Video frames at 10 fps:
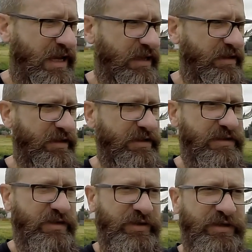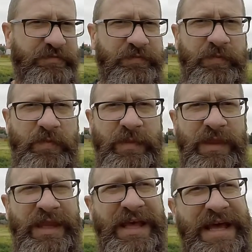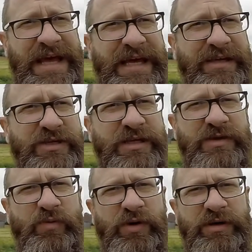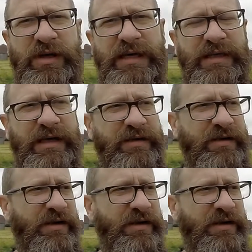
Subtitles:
And I can tell you, it just doesn't work like that.